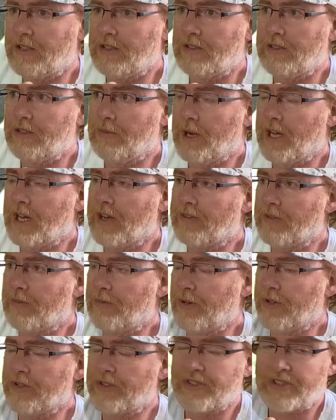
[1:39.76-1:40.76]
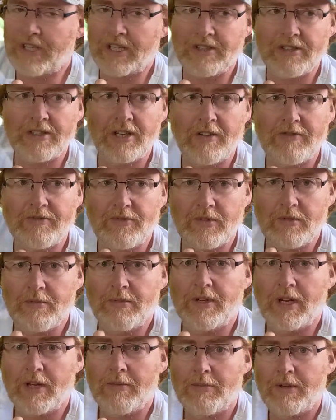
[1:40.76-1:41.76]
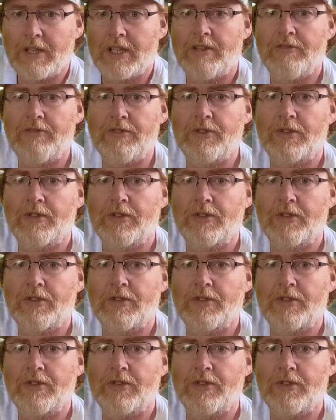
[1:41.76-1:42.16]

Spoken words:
You might have to purchase that software, but I believe